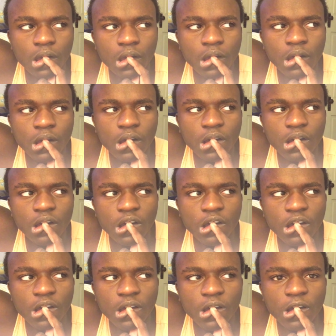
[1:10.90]

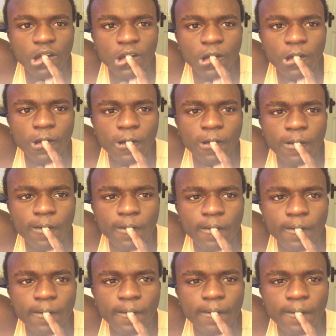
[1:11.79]
uh,
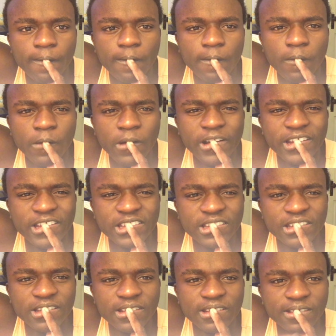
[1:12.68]
what is
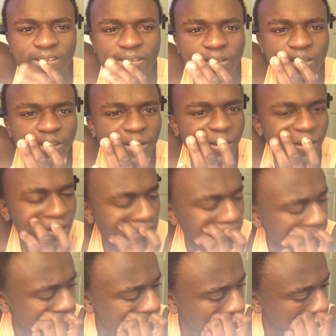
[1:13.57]
it?
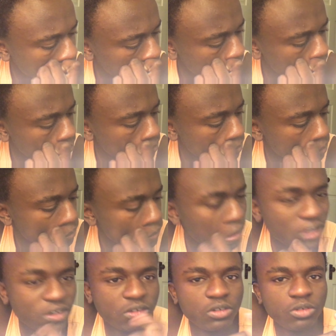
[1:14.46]
Um,
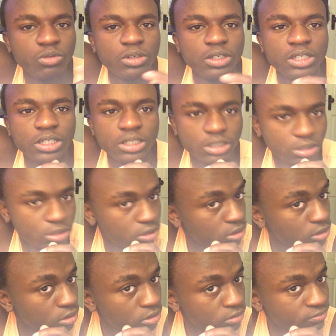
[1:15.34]
I don't know what it is.
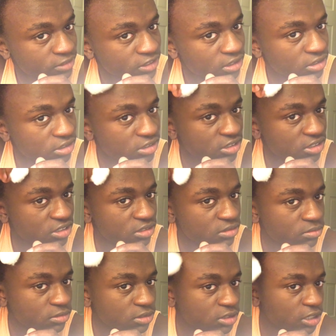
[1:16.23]

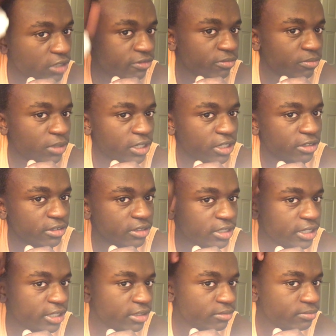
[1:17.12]
Stuff in my hair
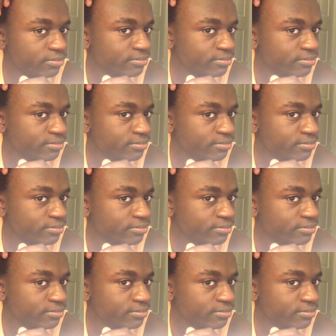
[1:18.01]
again.